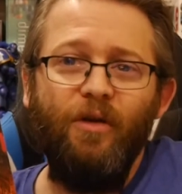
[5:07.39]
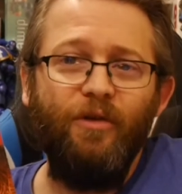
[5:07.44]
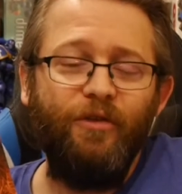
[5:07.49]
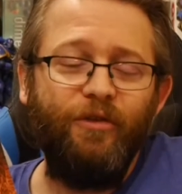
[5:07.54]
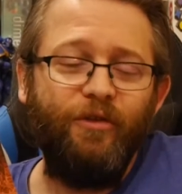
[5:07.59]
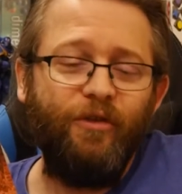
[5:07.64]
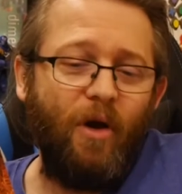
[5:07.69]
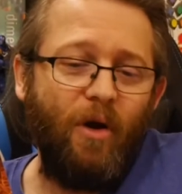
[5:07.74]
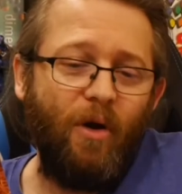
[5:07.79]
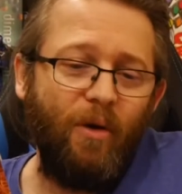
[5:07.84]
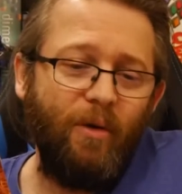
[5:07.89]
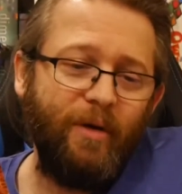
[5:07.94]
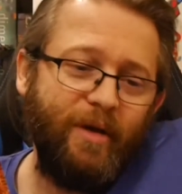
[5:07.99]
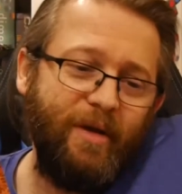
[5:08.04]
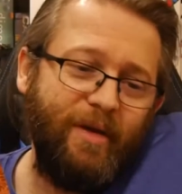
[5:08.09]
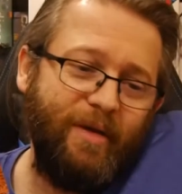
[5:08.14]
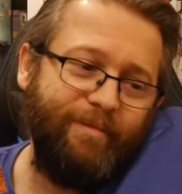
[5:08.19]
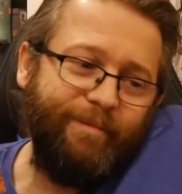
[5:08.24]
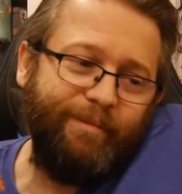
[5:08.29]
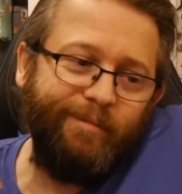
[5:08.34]
So,
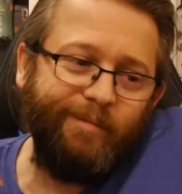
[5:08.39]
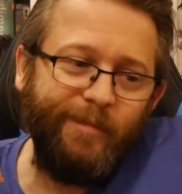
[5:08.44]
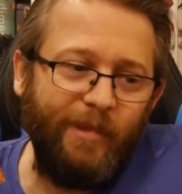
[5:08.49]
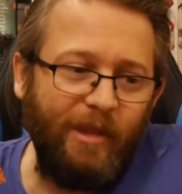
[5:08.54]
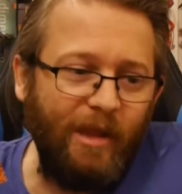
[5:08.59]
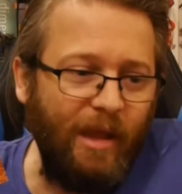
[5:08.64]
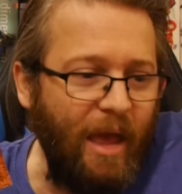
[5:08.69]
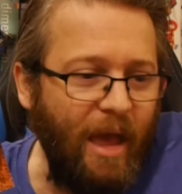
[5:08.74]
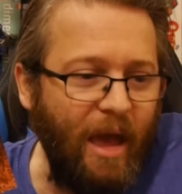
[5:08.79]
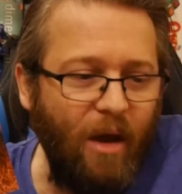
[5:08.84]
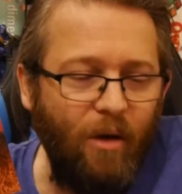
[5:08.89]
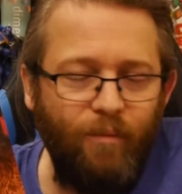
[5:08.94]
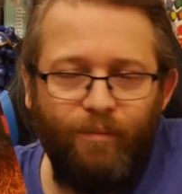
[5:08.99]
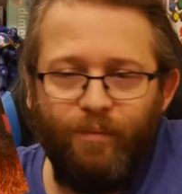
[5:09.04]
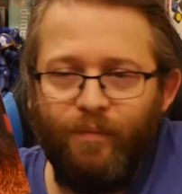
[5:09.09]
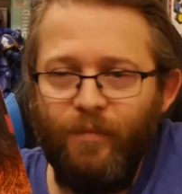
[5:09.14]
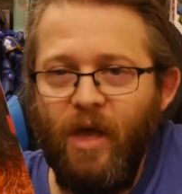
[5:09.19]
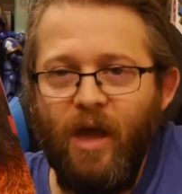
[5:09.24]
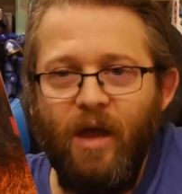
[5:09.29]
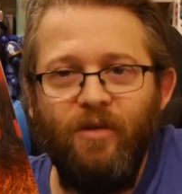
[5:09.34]
yeah,
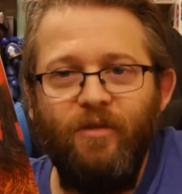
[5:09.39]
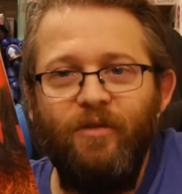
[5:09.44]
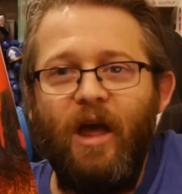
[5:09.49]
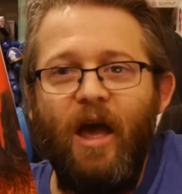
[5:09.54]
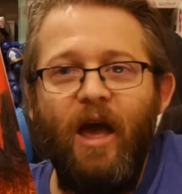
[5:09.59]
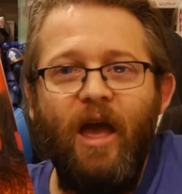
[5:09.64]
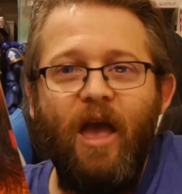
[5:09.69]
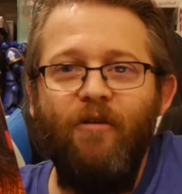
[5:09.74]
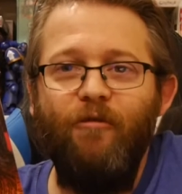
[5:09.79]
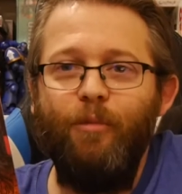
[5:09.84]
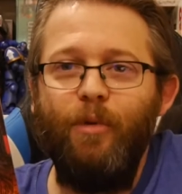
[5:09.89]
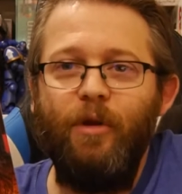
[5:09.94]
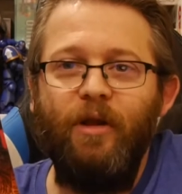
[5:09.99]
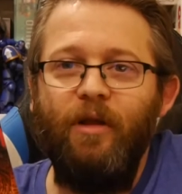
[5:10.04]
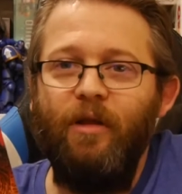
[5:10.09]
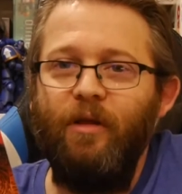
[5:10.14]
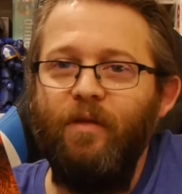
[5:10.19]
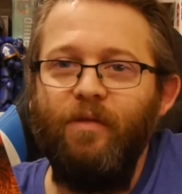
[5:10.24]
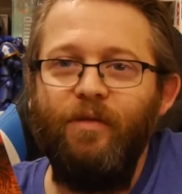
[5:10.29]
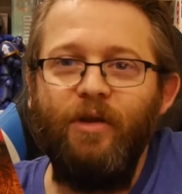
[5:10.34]
I haven't been
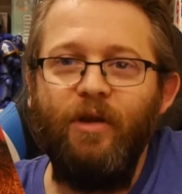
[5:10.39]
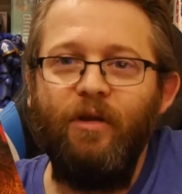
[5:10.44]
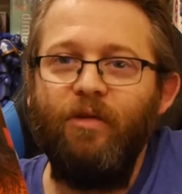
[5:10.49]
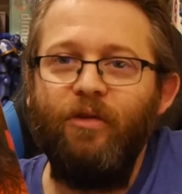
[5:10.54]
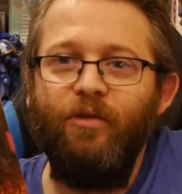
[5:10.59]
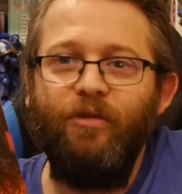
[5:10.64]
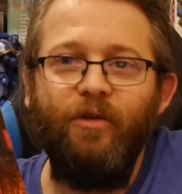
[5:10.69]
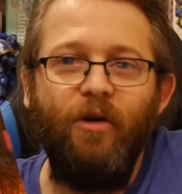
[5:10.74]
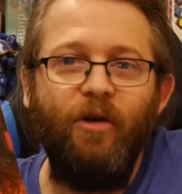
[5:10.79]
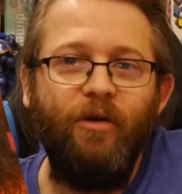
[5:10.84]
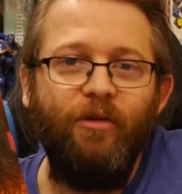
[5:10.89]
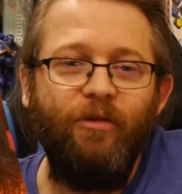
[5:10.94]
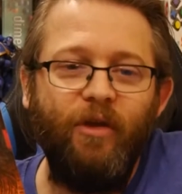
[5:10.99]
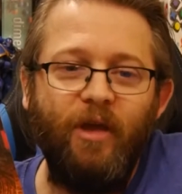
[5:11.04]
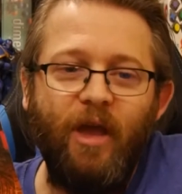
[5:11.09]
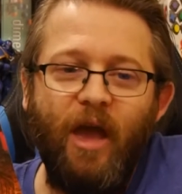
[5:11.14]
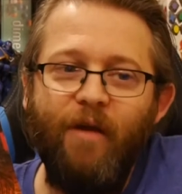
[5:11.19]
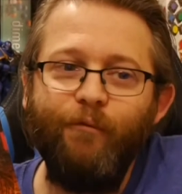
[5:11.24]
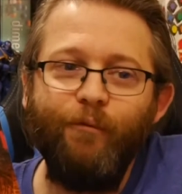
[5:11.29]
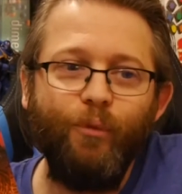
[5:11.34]
digging the series.
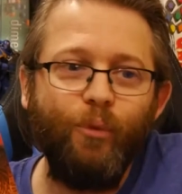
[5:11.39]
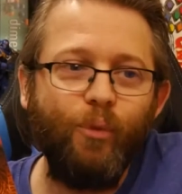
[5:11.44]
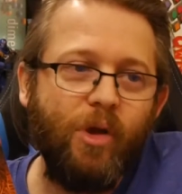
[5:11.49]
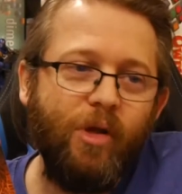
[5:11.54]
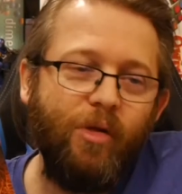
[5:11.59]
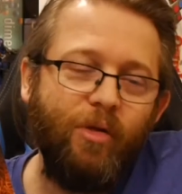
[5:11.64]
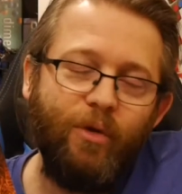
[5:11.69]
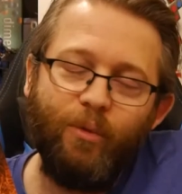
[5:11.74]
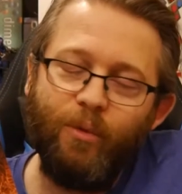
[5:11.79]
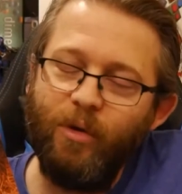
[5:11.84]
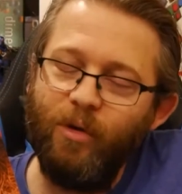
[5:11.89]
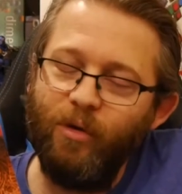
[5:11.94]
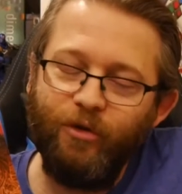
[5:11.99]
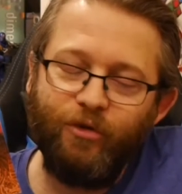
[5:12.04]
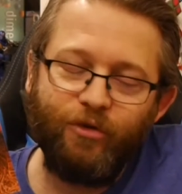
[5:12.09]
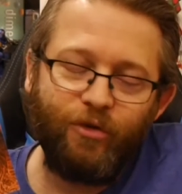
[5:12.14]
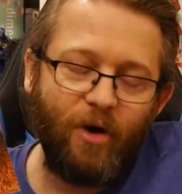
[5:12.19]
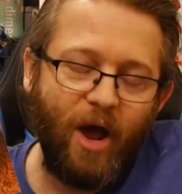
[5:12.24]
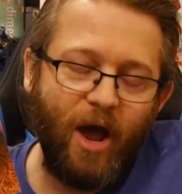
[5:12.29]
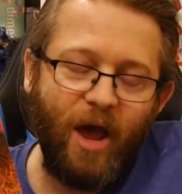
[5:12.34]
Like, I've really, really
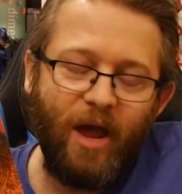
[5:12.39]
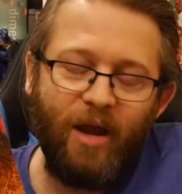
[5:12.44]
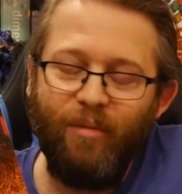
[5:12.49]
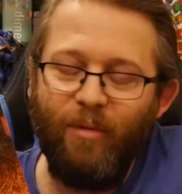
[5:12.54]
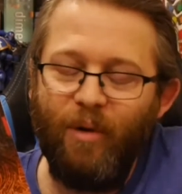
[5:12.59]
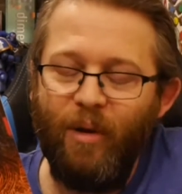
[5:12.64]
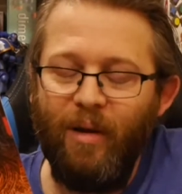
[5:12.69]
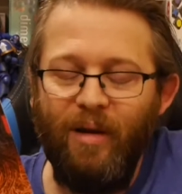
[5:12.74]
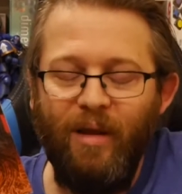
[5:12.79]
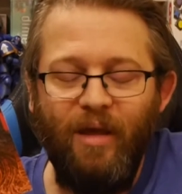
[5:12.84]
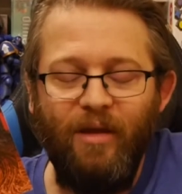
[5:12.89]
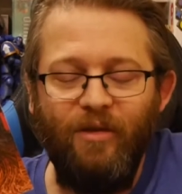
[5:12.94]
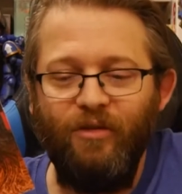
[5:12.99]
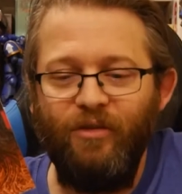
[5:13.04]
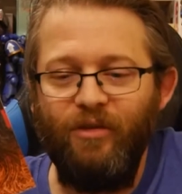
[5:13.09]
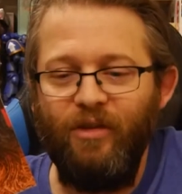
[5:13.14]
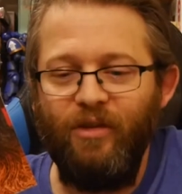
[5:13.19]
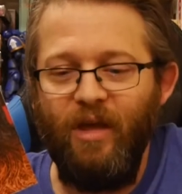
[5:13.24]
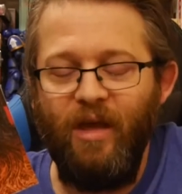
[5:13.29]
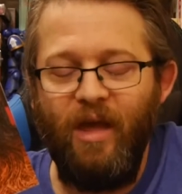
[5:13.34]
tried, but
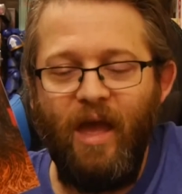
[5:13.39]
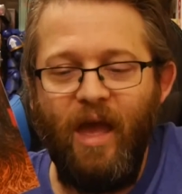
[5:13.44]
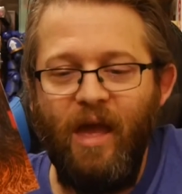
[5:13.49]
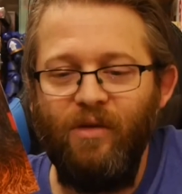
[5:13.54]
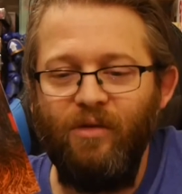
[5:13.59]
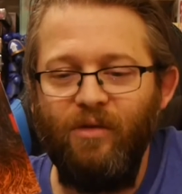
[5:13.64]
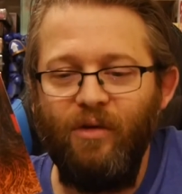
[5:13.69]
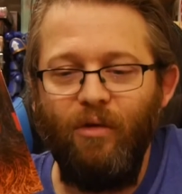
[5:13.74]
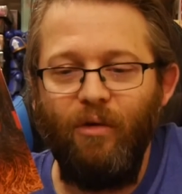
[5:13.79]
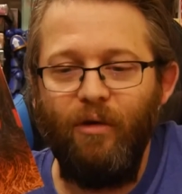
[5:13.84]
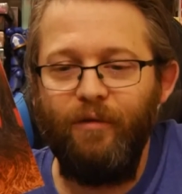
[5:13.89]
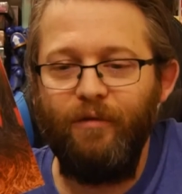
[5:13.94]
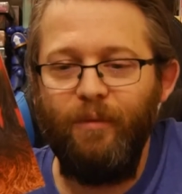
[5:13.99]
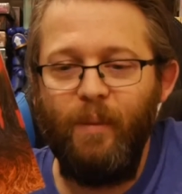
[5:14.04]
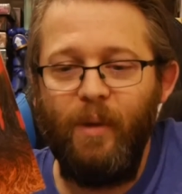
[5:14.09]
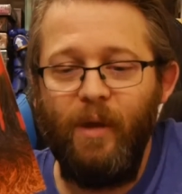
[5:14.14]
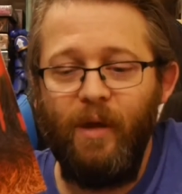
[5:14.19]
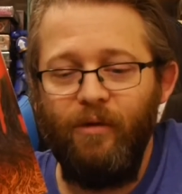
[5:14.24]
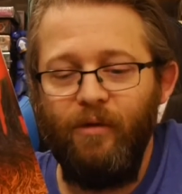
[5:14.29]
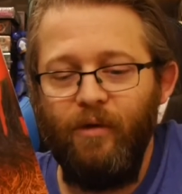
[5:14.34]
it hasn't clicked for
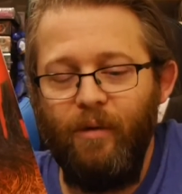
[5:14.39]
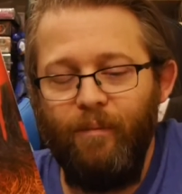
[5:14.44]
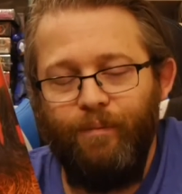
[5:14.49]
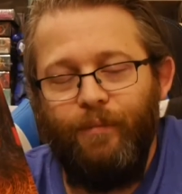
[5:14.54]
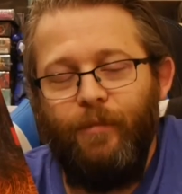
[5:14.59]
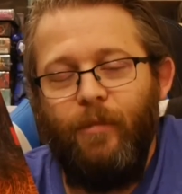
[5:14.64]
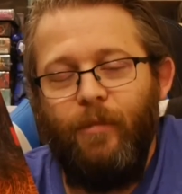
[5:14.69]
me, so.